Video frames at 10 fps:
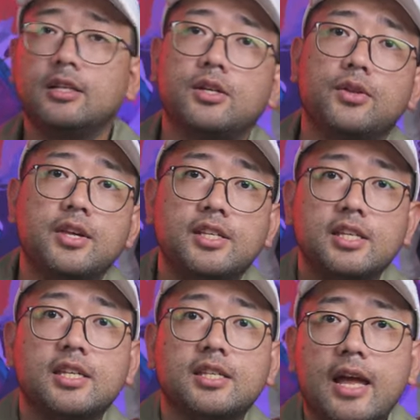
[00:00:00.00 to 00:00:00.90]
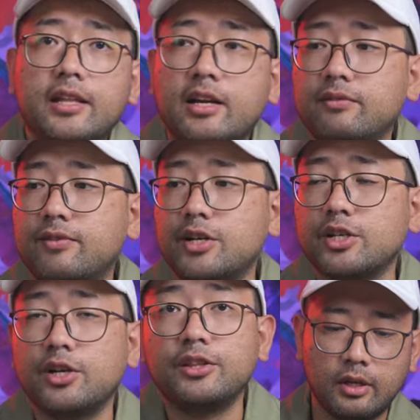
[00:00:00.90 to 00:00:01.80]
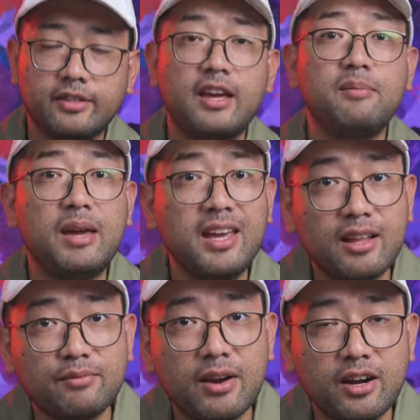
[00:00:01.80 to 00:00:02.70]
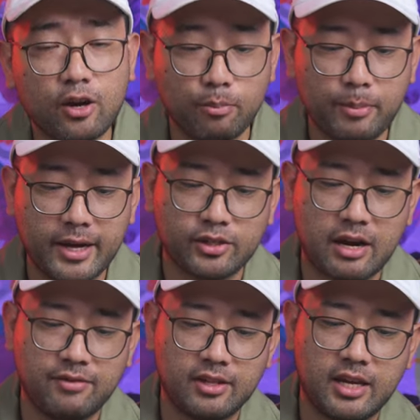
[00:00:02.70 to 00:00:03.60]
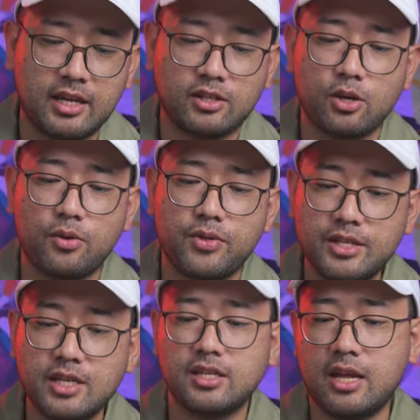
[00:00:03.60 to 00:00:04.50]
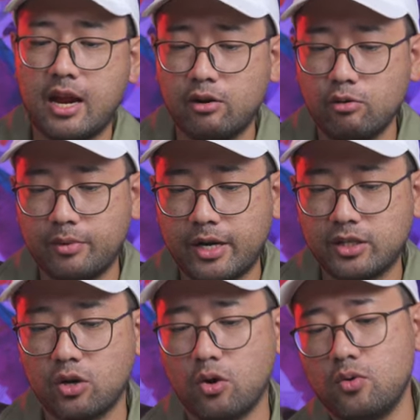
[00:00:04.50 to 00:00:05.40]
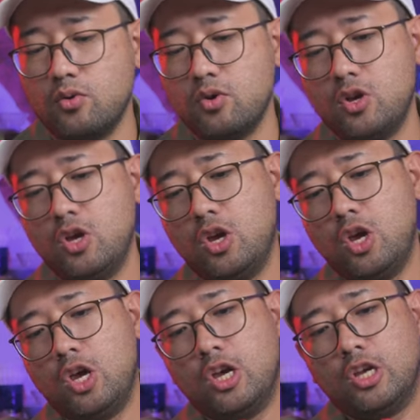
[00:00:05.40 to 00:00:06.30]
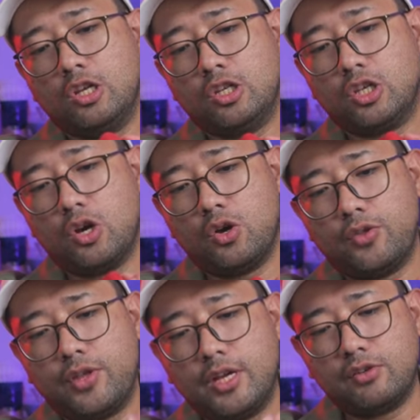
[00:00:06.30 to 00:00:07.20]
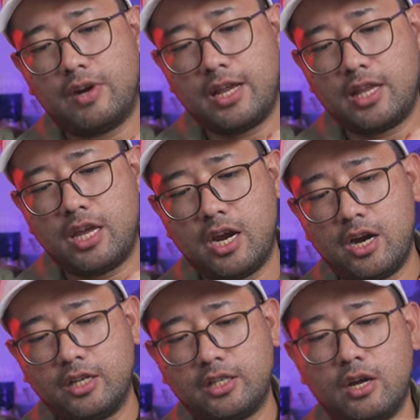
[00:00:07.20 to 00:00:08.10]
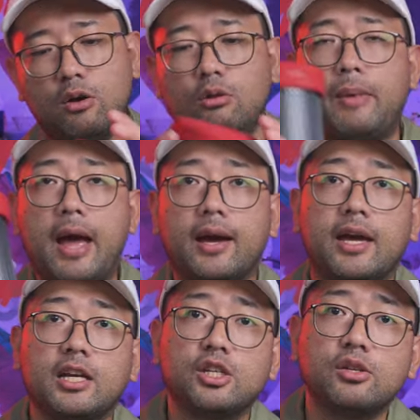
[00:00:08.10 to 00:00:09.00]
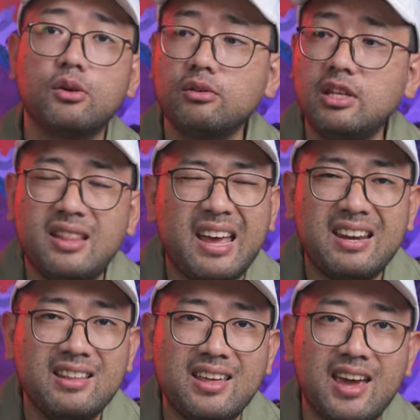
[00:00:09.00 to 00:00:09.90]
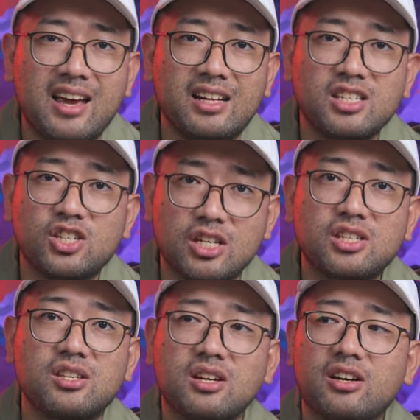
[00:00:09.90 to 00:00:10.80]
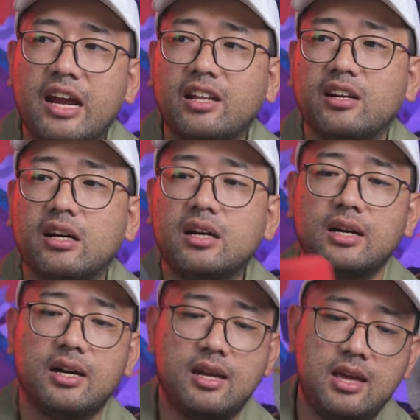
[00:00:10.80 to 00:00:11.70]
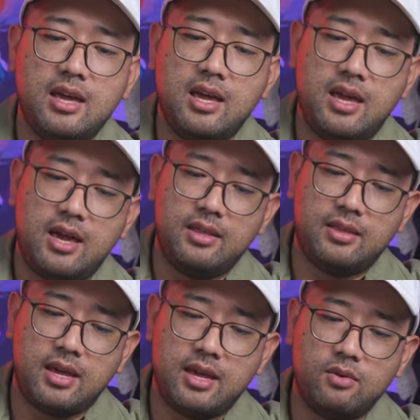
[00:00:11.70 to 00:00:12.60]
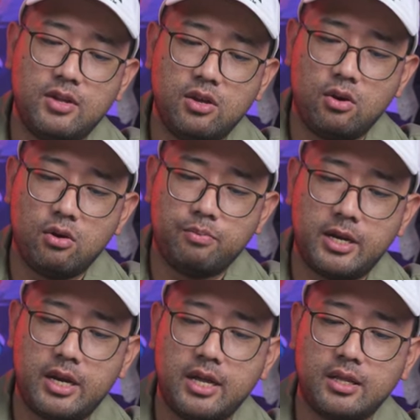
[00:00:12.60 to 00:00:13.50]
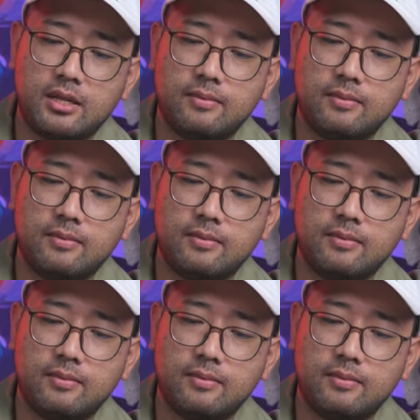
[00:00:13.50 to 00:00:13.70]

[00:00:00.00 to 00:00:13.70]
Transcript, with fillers: So this is the standard version. They made a very compact travel kit. So this is the Aeropress Go. So this right here is the whole package. You don't need anything else, just the grinder. And then when you open it,